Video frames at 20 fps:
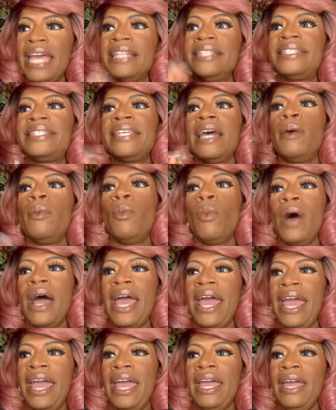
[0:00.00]
in some
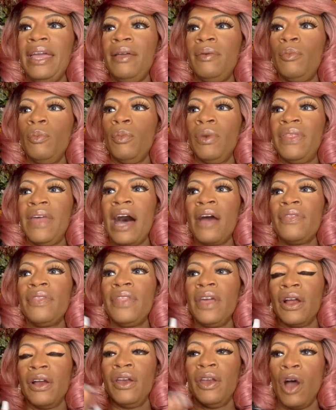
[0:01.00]
way
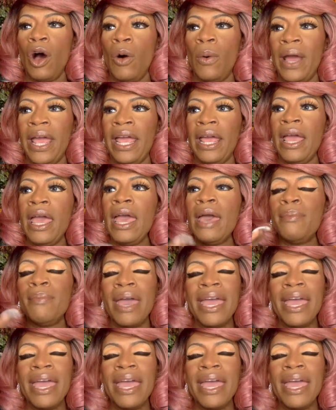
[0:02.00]
without their knowing,